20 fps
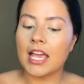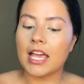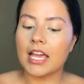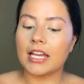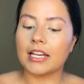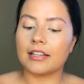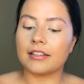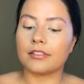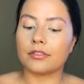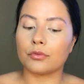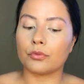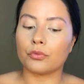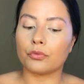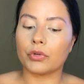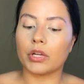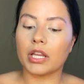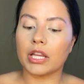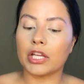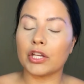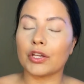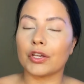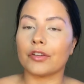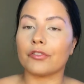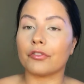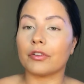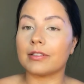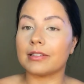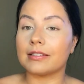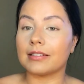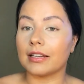It is really good
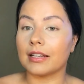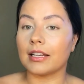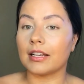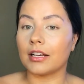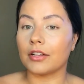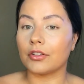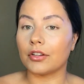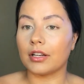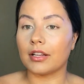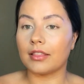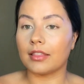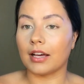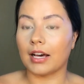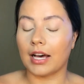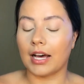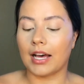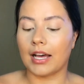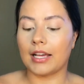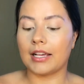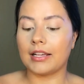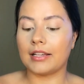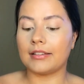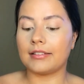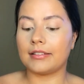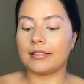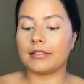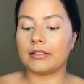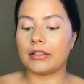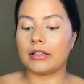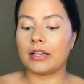for setting underneath the
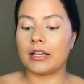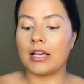eyes,